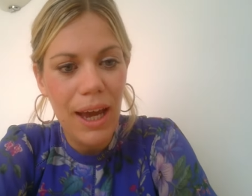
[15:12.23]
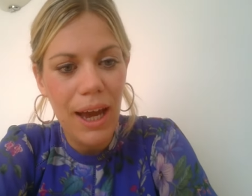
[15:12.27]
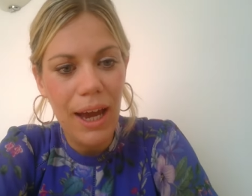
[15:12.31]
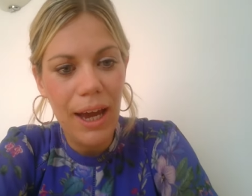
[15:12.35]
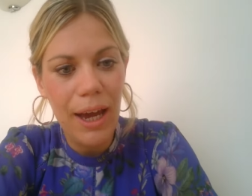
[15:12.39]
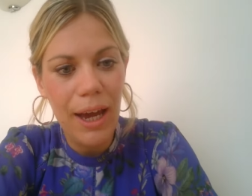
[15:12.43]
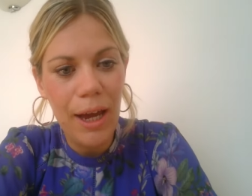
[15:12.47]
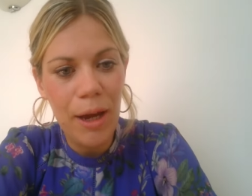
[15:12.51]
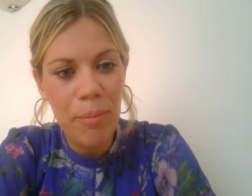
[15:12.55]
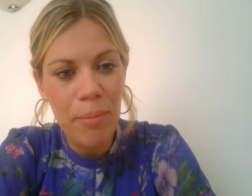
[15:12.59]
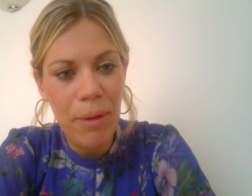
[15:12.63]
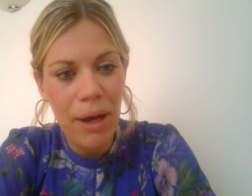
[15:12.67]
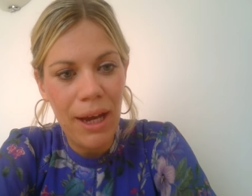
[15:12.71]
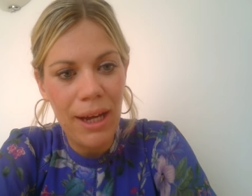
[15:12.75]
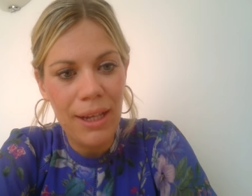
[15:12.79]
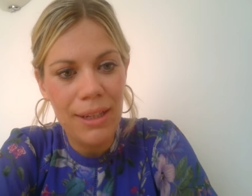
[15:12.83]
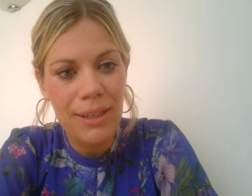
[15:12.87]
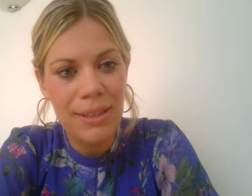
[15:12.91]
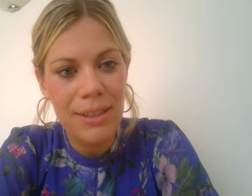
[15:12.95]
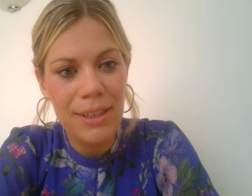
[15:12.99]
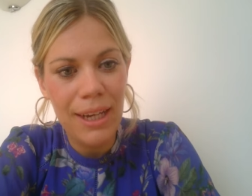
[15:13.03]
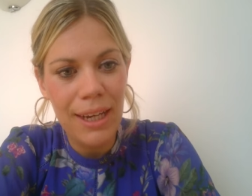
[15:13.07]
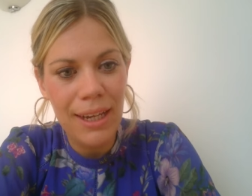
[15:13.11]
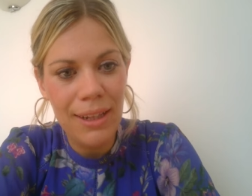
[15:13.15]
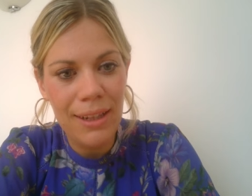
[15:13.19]
Um,
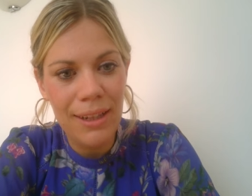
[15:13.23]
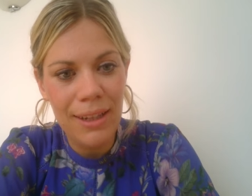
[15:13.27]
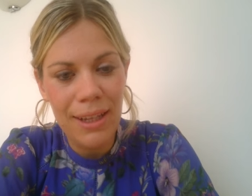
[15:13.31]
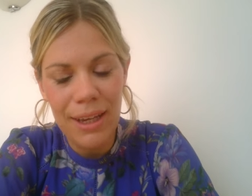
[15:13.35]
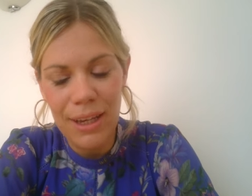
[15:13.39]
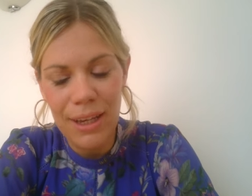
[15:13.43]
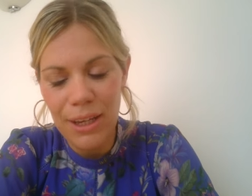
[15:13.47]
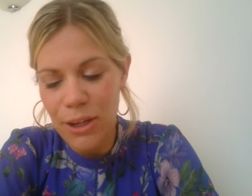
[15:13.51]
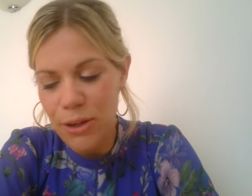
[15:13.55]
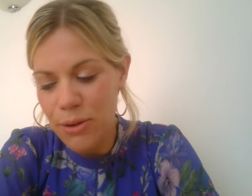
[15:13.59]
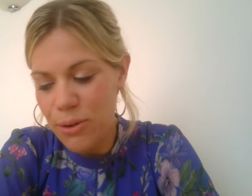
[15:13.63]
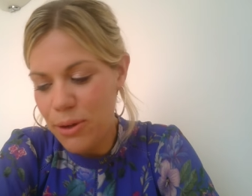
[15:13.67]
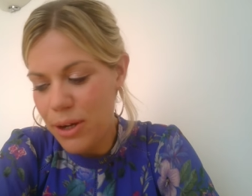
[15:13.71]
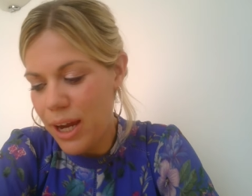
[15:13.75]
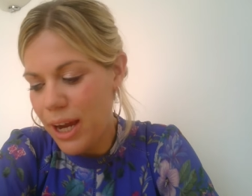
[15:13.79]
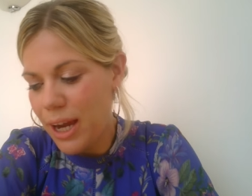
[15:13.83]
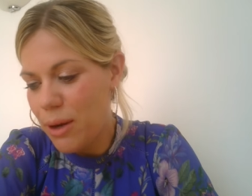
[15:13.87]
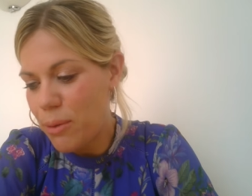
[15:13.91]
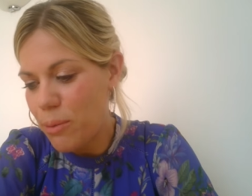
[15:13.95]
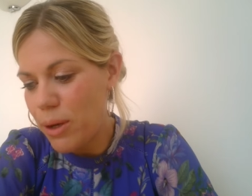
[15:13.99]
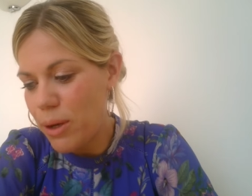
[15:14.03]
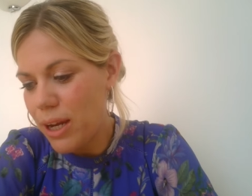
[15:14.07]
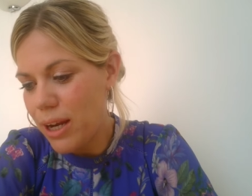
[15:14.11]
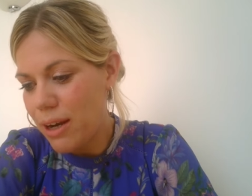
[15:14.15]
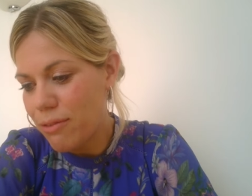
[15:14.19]
and in the U
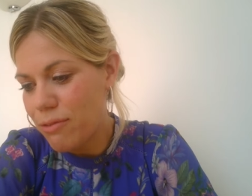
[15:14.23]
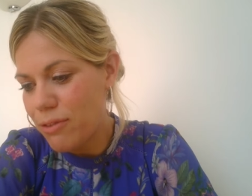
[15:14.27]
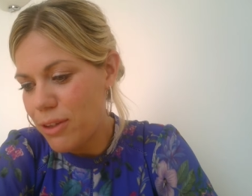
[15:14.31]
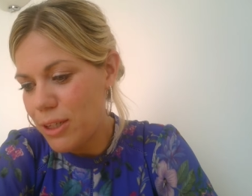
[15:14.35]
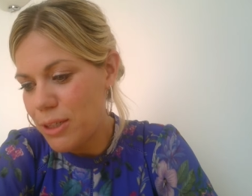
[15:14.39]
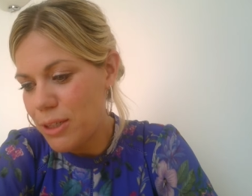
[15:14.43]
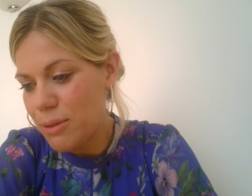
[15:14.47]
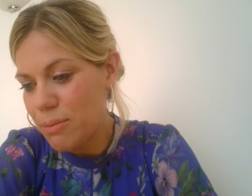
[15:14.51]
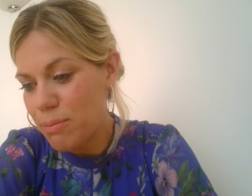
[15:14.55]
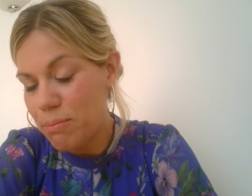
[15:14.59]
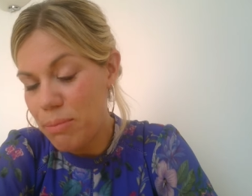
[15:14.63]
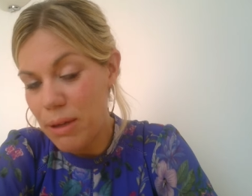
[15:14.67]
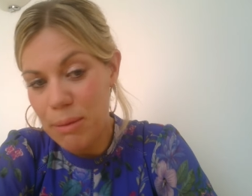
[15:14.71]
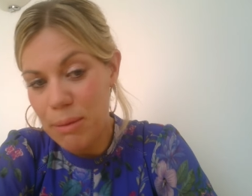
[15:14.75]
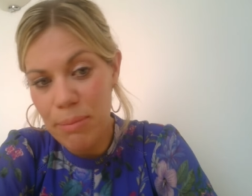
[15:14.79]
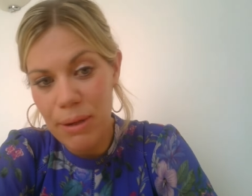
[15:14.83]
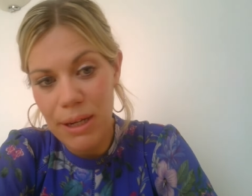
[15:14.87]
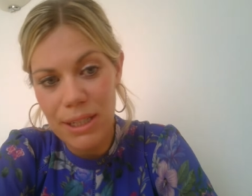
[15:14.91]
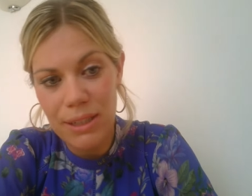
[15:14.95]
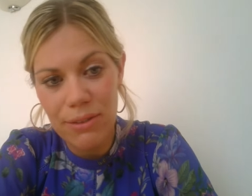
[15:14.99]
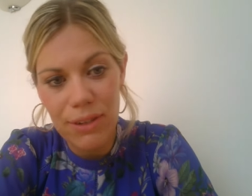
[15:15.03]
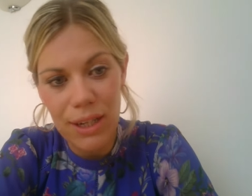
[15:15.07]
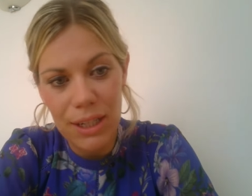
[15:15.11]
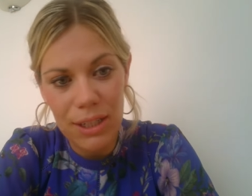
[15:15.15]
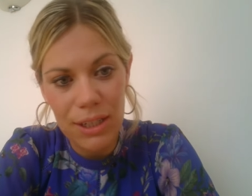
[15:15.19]
K, we have this big
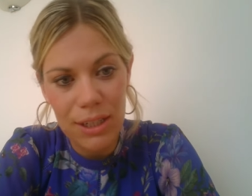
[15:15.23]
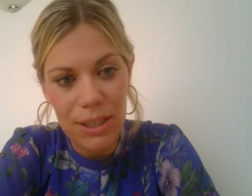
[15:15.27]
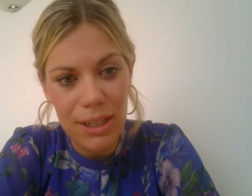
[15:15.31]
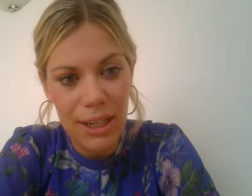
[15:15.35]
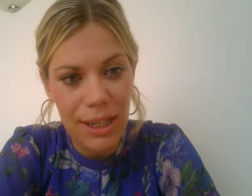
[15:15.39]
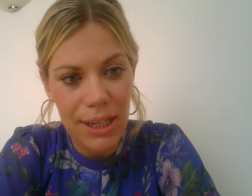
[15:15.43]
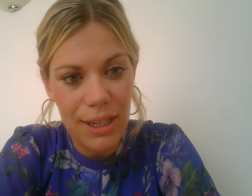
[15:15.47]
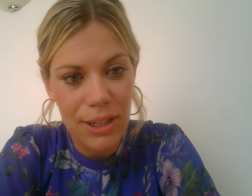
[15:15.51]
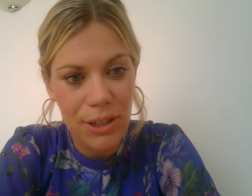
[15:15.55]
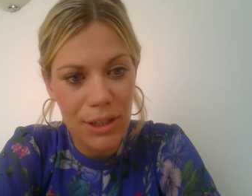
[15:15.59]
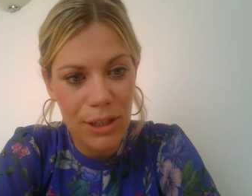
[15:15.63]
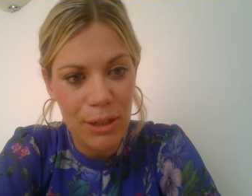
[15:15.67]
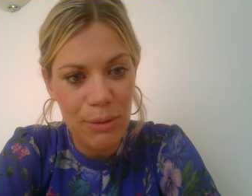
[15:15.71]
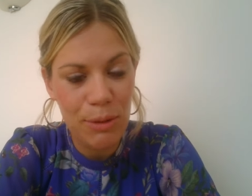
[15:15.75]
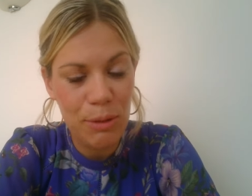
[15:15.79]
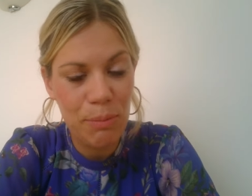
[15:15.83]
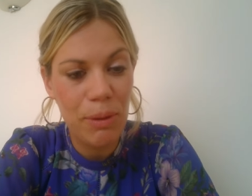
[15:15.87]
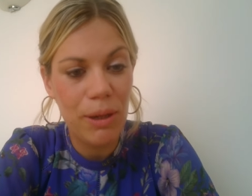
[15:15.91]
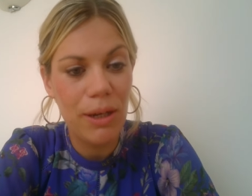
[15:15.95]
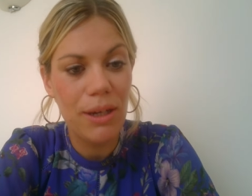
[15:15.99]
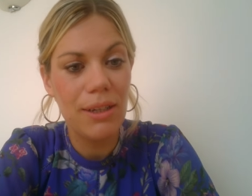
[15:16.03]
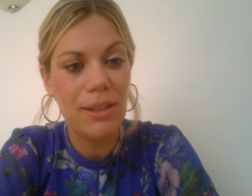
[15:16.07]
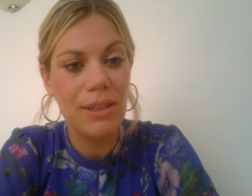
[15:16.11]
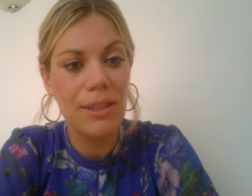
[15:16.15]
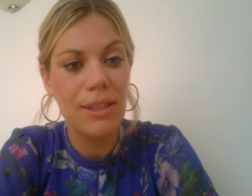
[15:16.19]
piece of legislation that was
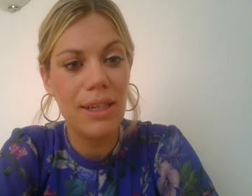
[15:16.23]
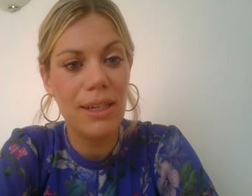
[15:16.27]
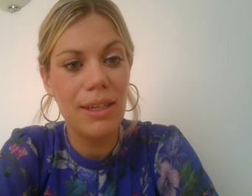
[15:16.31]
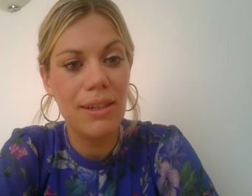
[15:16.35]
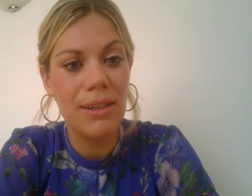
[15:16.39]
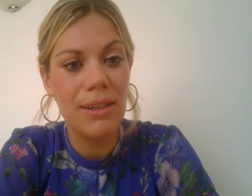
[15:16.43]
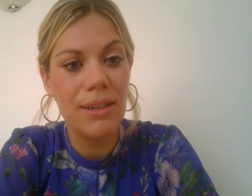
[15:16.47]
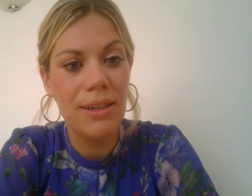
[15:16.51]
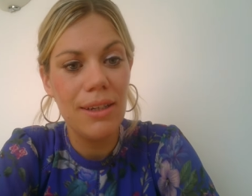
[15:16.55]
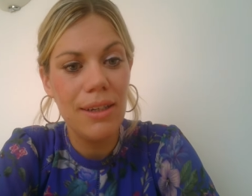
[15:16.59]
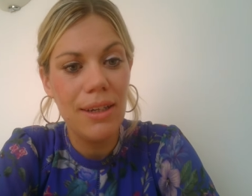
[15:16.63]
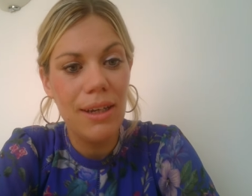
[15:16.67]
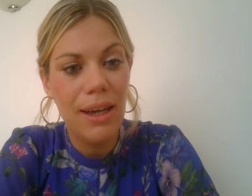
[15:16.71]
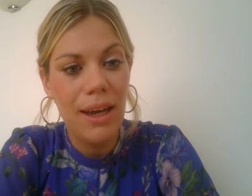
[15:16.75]
passed in